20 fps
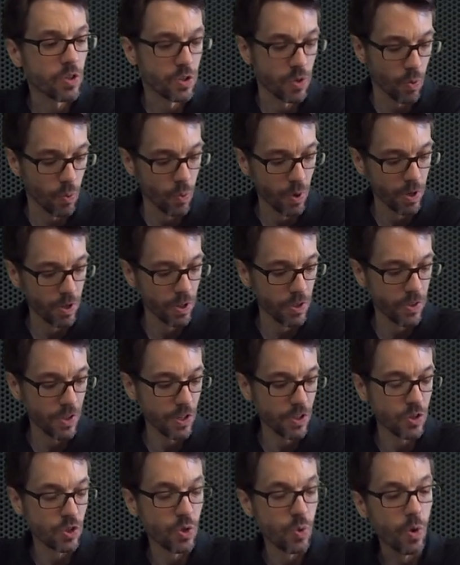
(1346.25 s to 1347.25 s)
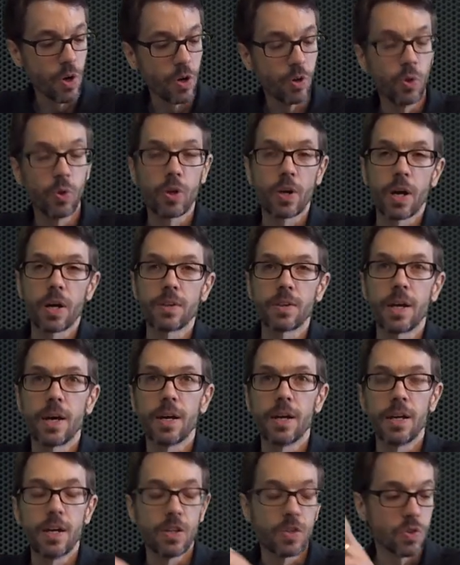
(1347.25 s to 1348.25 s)
So one of the things you want to look at
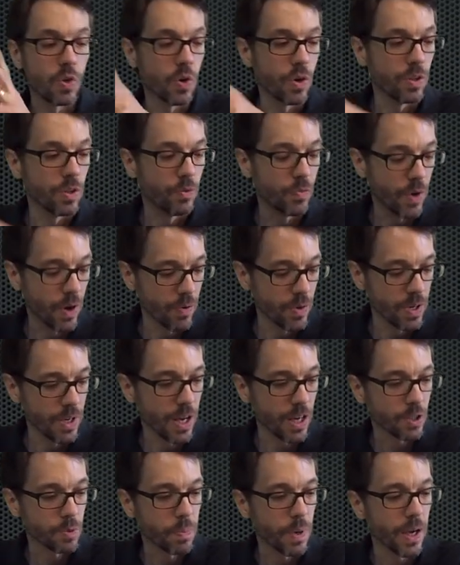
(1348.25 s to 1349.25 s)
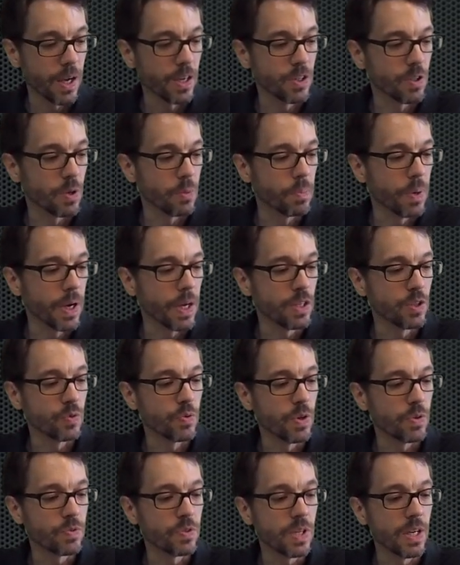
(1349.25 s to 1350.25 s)
then is on the very next page, on page
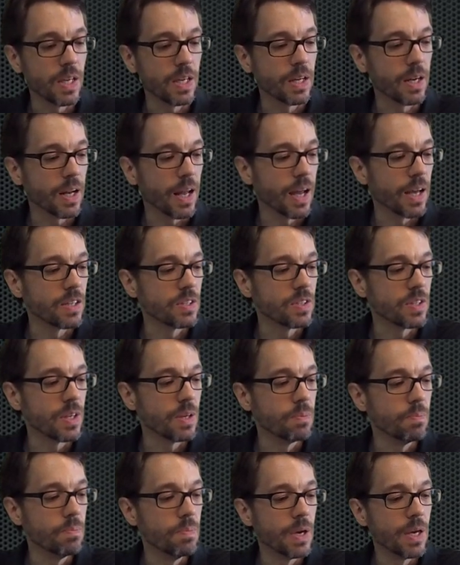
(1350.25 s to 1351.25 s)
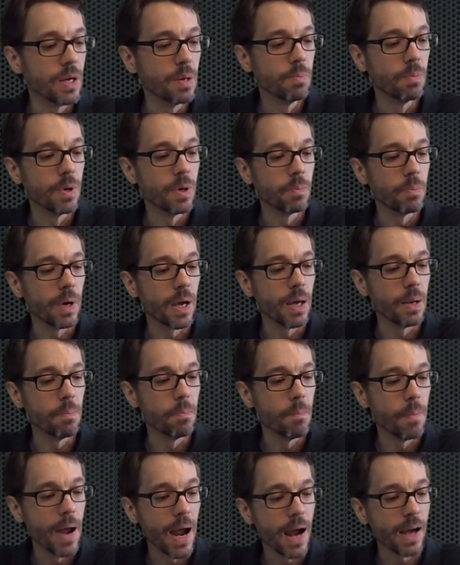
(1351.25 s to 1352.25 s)
15, it has the minimum
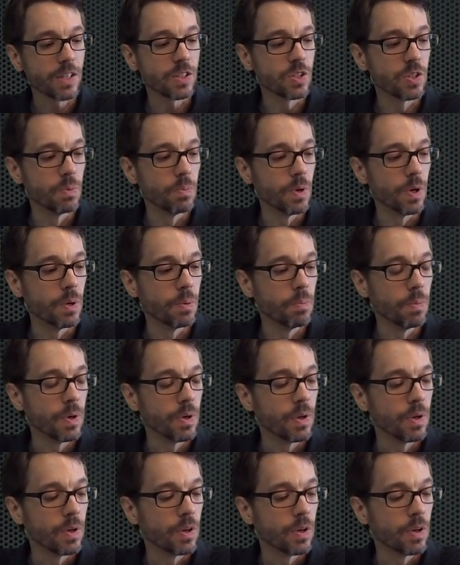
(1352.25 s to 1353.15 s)
and maximum